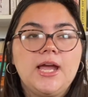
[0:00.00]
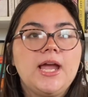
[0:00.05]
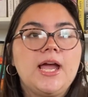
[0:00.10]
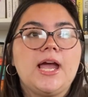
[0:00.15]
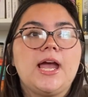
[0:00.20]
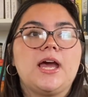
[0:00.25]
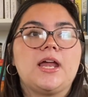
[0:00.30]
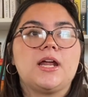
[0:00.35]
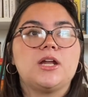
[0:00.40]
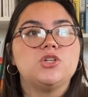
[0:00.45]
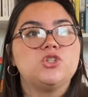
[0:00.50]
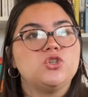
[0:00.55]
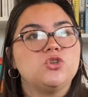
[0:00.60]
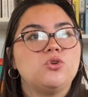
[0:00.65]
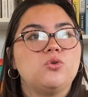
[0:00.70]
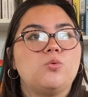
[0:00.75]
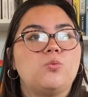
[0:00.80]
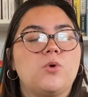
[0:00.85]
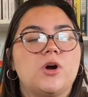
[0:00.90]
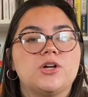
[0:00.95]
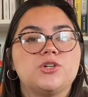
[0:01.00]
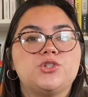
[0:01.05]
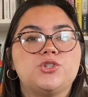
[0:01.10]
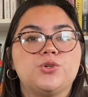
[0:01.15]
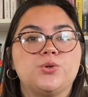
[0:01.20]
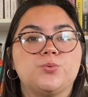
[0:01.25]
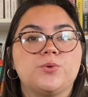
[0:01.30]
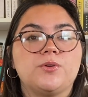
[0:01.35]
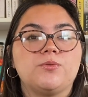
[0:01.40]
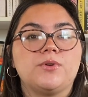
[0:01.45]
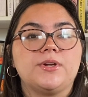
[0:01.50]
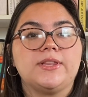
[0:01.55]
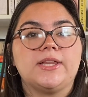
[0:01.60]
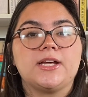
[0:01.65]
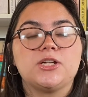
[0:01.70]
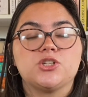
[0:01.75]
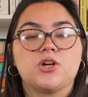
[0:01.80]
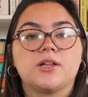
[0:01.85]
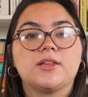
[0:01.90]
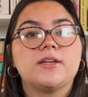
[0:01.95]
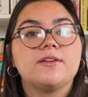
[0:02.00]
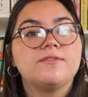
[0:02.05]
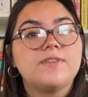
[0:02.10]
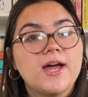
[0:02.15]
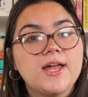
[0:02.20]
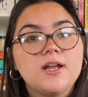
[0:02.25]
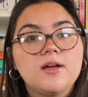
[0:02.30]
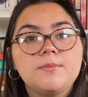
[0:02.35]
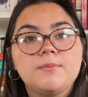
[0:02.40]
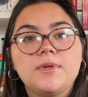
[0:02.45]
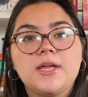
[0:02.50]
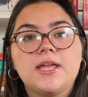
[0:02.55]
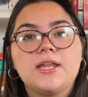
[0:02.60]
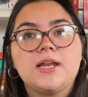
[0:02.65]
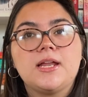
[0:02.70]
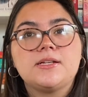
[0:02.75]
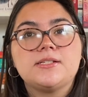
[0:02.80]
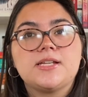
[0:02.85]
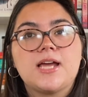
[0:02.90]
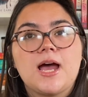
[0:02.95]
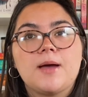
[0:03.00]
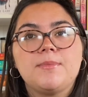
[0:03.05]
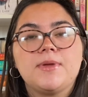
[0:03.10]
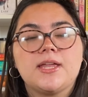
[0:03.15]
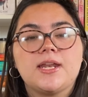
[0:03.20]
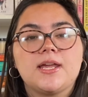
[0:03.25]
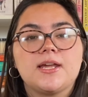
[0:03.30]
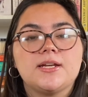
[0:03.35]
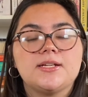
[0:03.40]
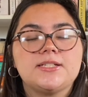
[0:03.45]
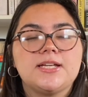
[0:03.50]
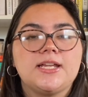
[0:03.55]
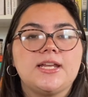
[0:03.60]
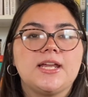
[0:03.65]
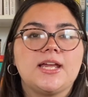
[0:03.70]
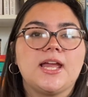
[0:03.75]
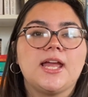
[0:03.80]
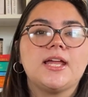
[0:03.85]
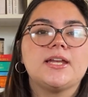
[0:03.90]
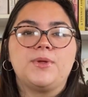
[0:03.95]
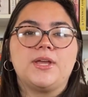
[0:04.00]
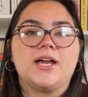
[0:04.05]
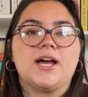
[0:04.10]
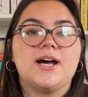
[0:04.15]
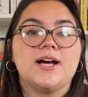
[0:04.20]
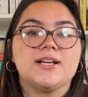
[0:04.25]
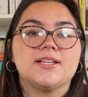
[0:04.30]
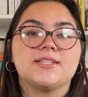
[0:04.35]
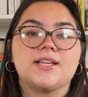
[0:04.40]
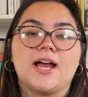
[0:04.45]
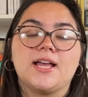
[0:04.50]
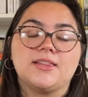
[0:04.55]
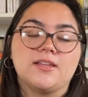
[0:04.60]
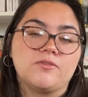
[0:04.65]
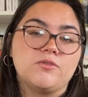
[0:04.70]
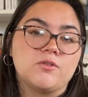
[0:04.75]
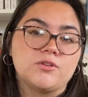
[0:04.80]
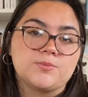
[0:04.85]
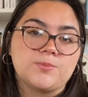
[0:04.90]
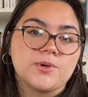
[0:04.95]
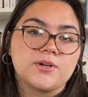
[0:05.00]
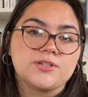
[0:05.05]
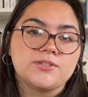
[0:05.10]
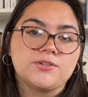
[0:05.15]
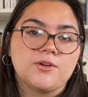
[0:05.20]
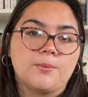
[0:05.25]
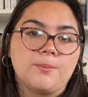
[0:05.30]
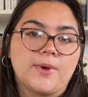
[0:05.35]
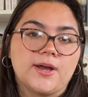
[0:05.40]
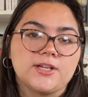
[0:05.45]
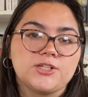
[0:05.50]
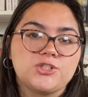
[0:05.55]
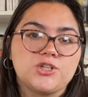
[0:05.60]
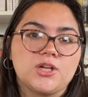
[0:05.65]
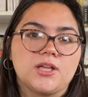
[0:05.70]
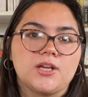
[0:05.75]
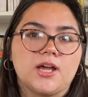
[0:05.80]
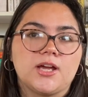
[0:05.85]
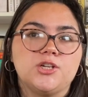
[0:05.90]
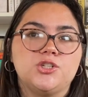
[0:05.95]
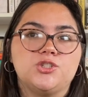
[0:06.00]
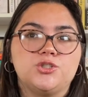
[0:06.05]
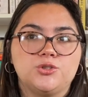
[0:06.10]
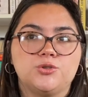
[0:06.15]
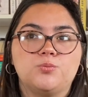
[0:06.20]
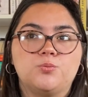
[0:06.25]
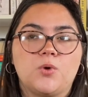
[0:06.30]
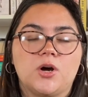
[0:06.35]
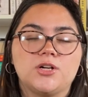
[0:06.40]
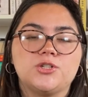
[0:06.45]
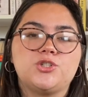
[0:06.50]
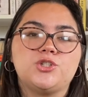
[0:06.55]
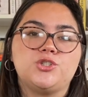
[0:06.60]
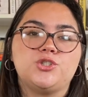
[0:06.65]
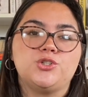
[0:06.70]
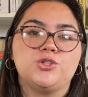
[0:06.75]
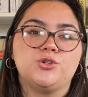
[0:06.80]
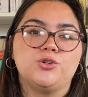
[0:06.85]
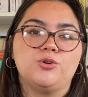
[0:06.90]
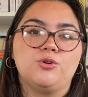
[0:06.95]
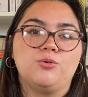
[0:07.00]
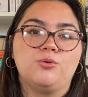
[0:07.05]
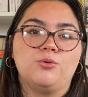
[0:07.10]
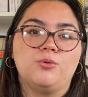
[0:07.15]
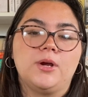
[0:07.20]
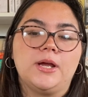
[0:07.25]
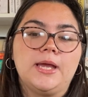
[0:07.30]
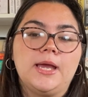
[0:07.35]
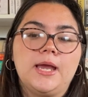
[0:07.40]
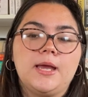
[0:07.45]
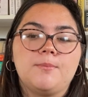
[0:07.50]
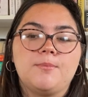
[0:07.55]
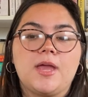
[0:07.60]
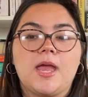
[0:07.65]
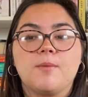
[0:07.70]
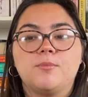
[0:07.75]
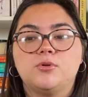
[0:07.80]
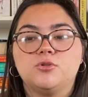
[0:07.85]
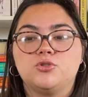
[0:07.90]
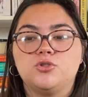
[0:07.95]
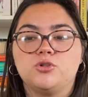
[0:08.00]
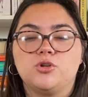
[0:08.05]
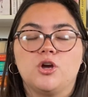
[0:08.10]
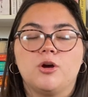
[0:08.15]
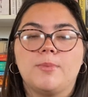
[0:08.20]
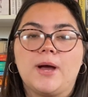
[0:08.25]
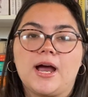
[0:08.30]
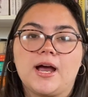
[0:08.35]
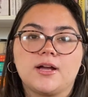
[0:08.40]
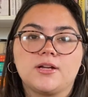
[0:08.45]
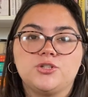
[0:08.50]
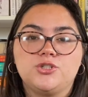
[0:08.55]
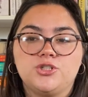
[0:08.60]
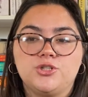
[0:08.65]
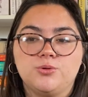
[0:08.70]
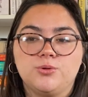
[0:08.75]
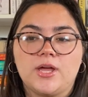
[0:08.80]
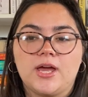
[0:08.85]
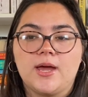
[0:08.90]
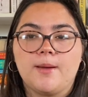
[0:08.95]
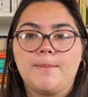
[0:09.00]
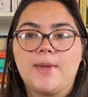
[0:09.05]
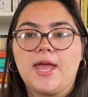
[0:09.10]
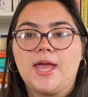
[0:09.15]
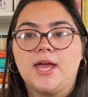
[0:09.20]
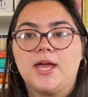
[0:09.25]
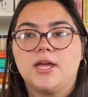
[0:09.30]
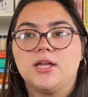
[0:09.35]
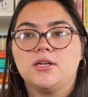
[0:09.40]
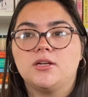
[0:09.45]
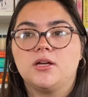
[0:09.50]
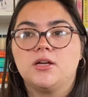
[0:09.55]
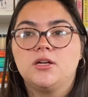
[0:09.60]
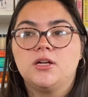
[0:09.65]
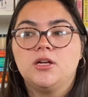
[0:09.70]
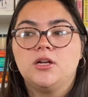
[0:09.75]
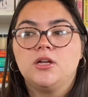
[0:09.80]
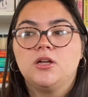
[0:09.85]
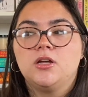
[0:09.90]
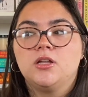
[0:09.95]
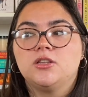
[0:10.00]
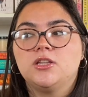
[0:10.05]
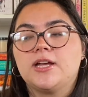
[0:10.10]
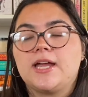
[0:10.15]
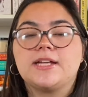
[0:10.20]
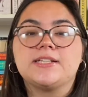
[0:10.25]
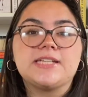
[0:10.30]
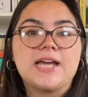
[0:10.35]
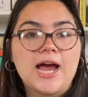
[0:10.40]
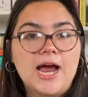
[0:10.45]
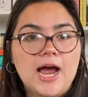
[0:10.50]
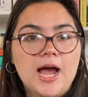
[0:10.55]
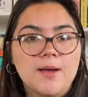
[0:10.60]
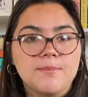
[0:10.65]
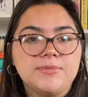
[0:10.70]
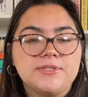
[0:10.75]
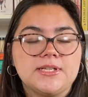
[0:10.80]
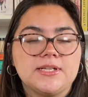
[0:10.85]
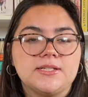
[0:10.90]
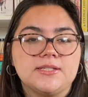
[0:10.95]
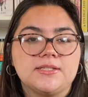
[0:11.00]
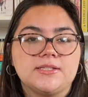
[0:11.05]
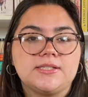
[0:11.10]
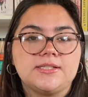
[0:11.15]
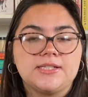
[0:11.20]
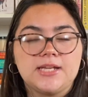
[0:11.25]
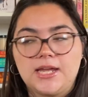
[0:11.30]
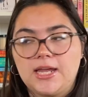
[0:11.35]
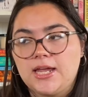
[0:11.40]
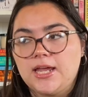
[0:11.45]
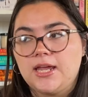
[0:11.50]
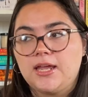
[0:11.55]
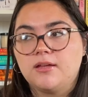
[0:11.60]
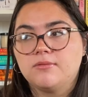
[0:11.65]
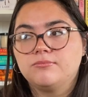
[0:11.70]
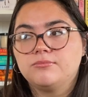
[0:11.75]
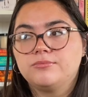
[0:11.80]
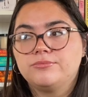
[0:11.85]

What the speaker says: And I do want to reread like Darling Venom and tabbing and annotating it because I love those books so much, and I do want to be able to go back to them and look at tabs and see